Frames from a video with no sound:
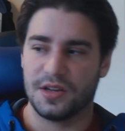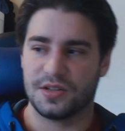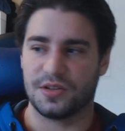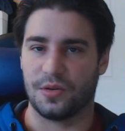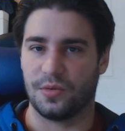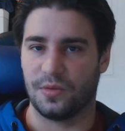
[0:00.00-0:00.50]

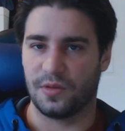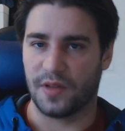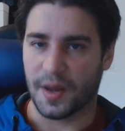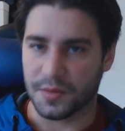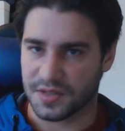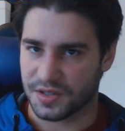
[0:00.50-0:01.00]
So
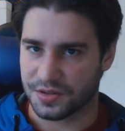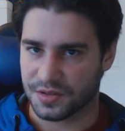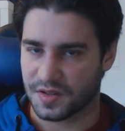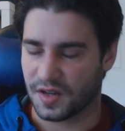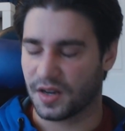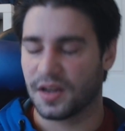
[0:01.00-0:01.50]
that was
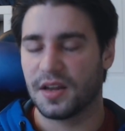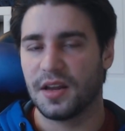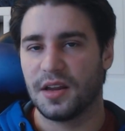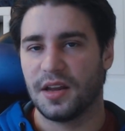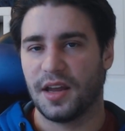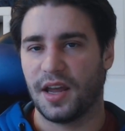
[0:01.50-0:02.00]
interesting.
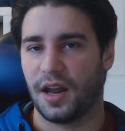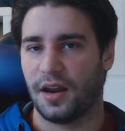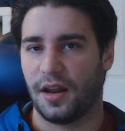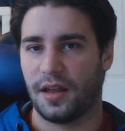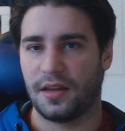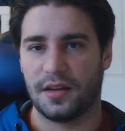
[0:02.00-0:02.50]

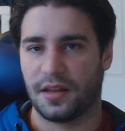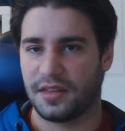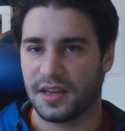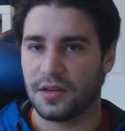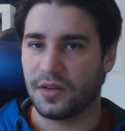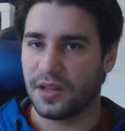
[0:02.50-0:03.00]
And I
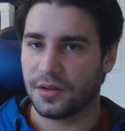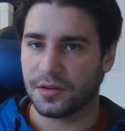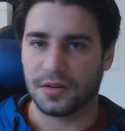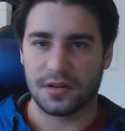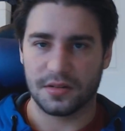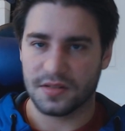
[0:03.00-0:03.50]
think he'll
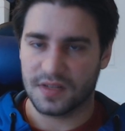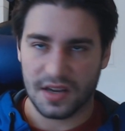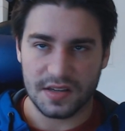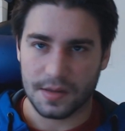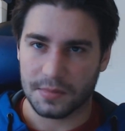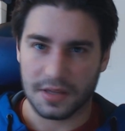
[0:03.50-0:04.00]
either
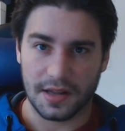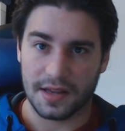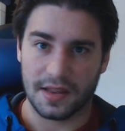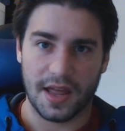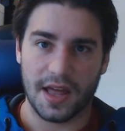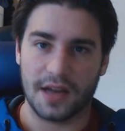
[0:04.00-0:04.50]
say something
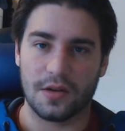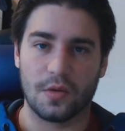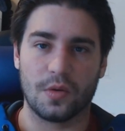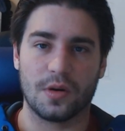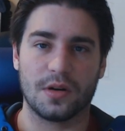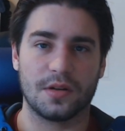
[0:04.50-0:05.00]
like that
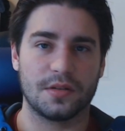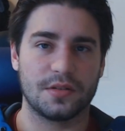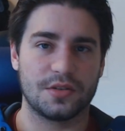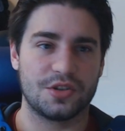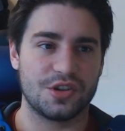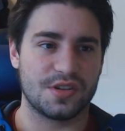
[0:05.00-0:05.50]
or
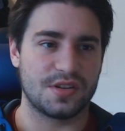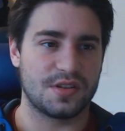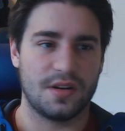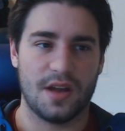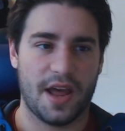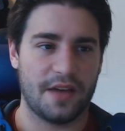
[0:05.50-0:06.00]
just
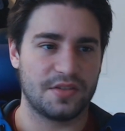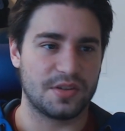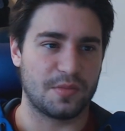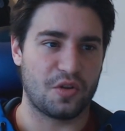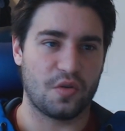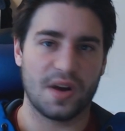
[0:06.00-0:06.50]
have
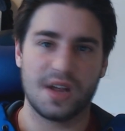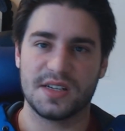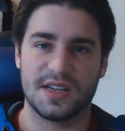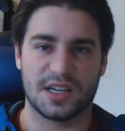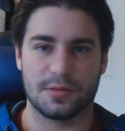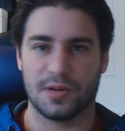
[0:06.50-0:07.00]
some
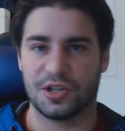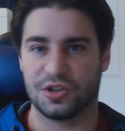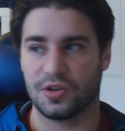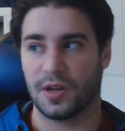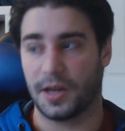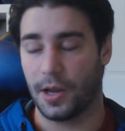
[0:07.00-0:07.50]
crazy
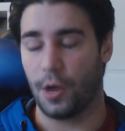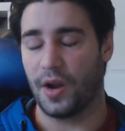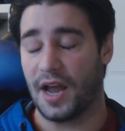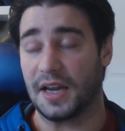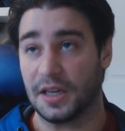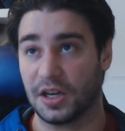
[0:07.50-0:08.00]
explanations like, yeah,
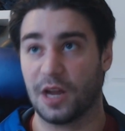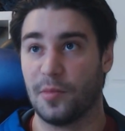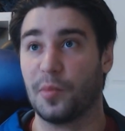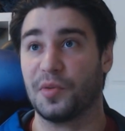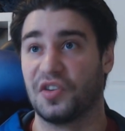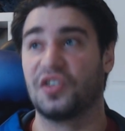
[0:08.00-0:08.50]
okay, I need to come
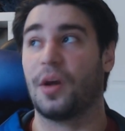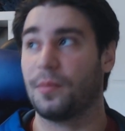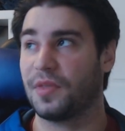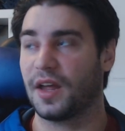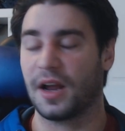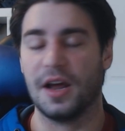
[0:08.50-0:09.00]
up with
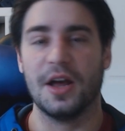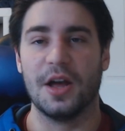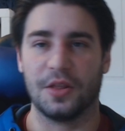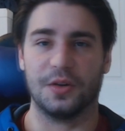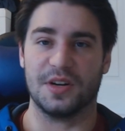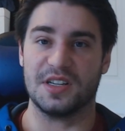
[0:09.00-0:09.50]
something.
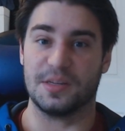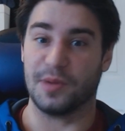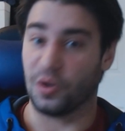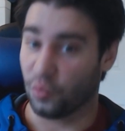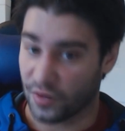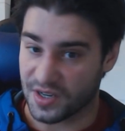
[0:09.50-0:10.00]
There needs to
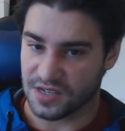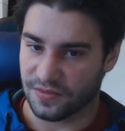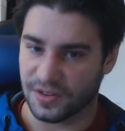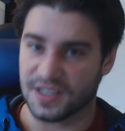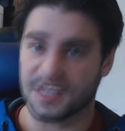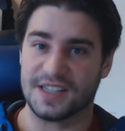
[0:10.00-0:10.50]
be a reason
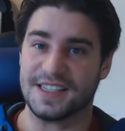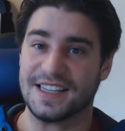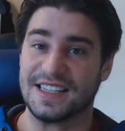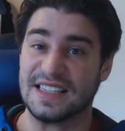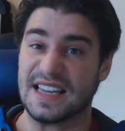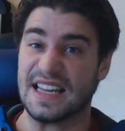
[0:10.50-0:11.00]
for this because
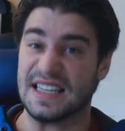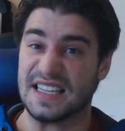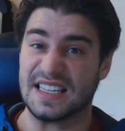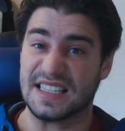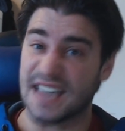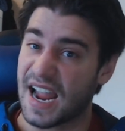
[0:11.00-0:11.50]
this is
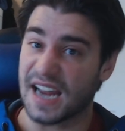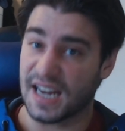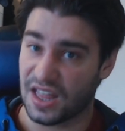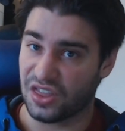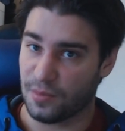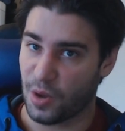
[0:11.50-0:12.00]
insane
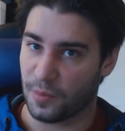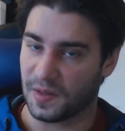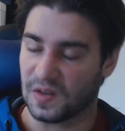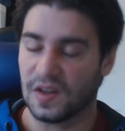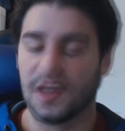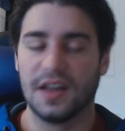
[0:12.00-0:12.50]
at the moment.